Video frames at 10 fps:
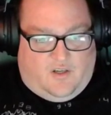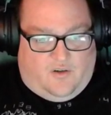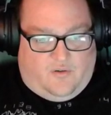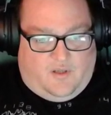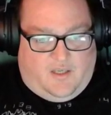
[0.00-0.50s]

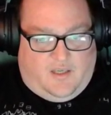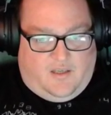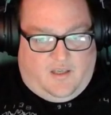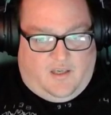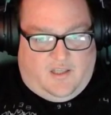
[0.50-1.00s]
know,
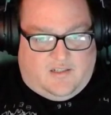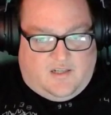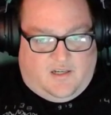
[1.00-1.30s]
it